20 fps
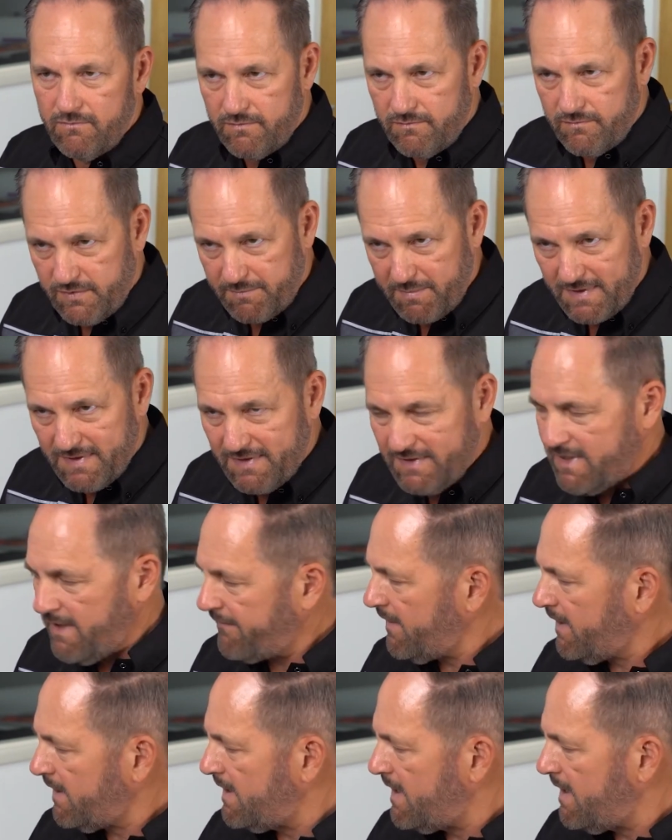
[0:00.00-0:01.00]

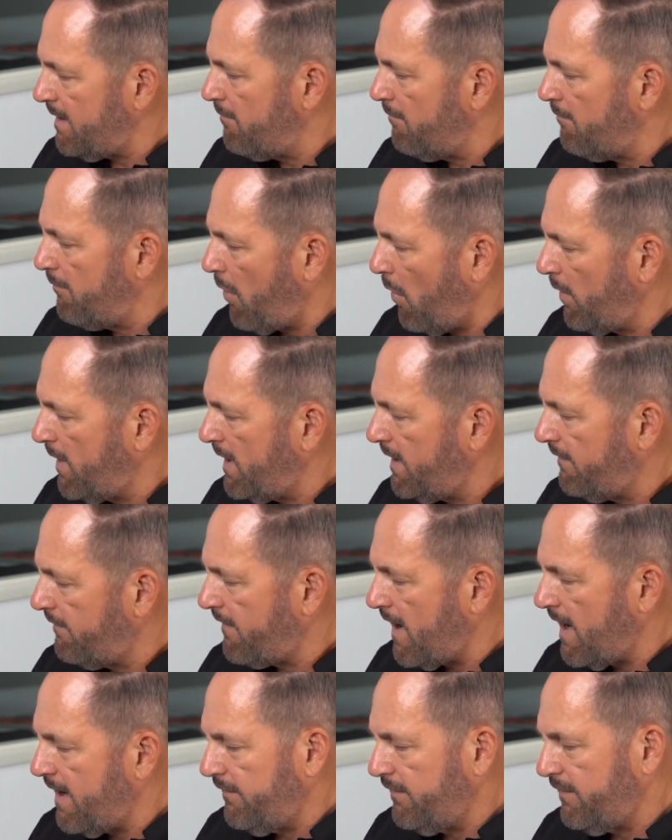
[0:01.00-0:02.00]
specifically
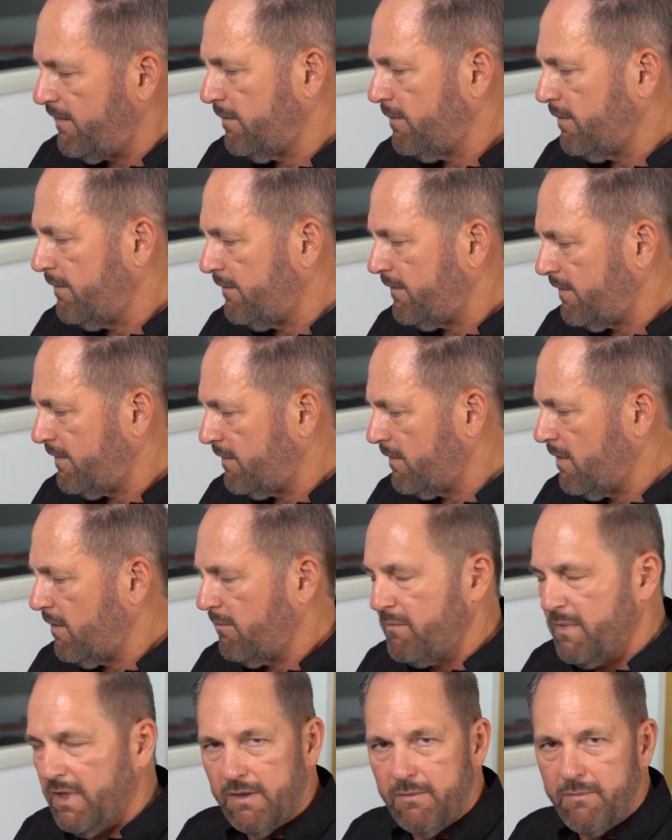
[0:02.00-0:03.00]
0.500
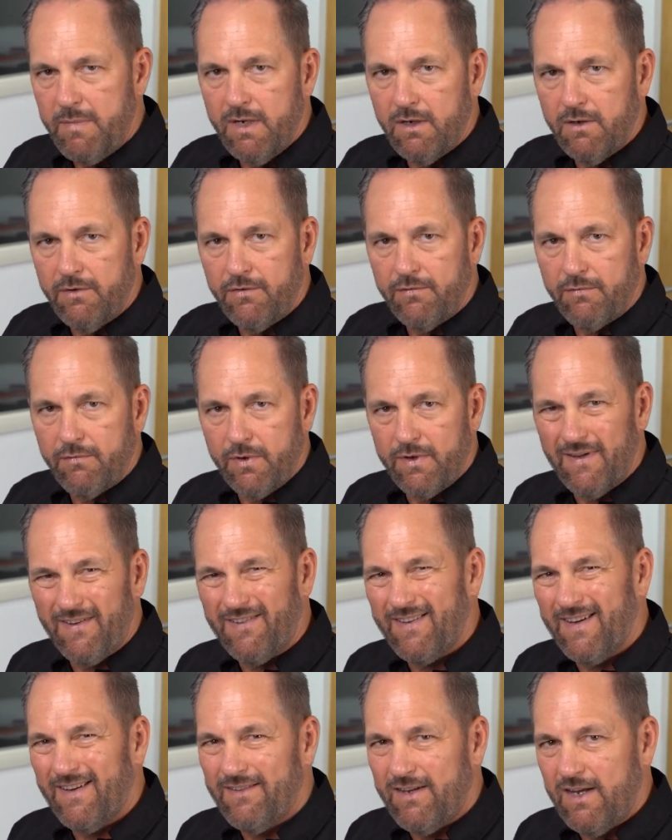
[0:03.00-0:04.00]
millimeters for the
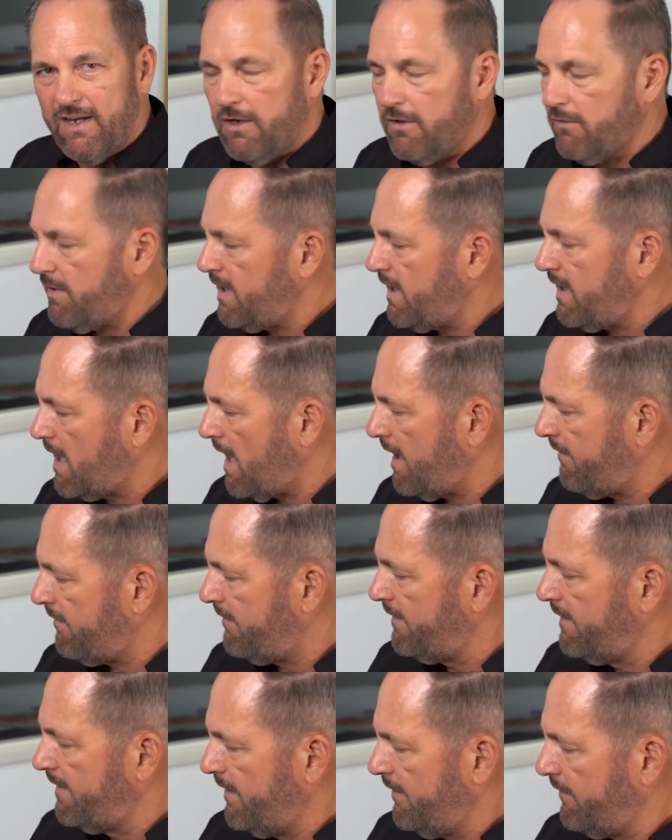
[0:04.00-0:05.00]
60-degree knife.
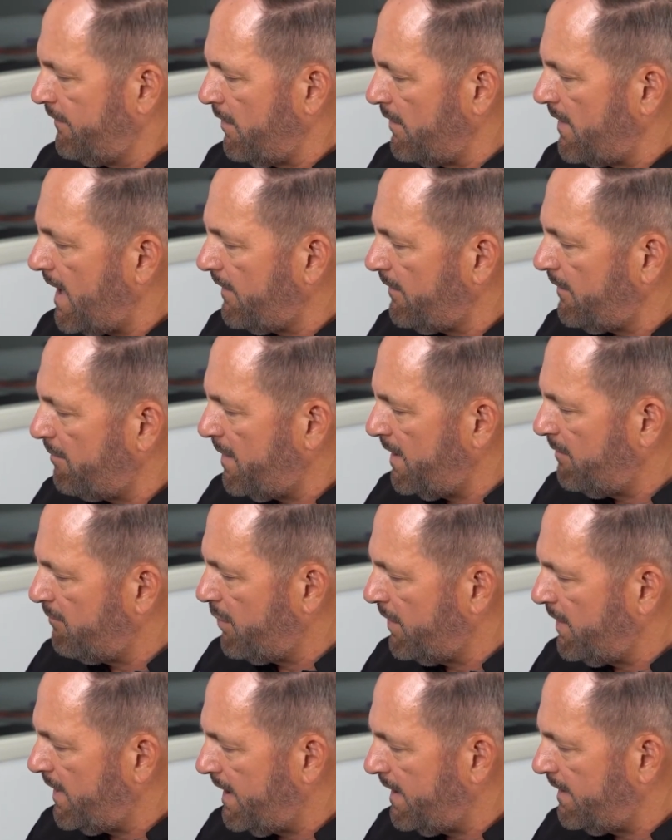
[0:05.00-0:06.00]
So that's been
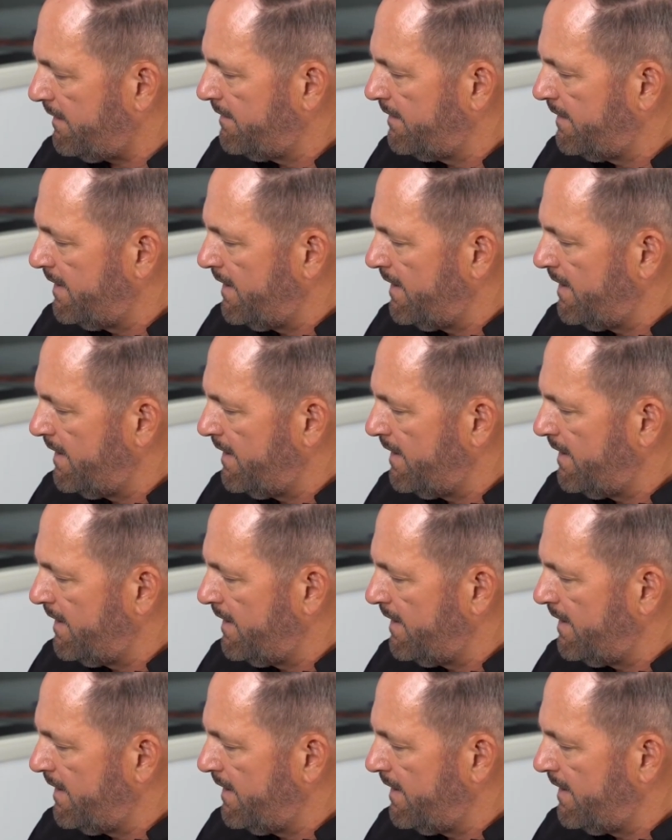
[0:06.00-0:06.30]
put in.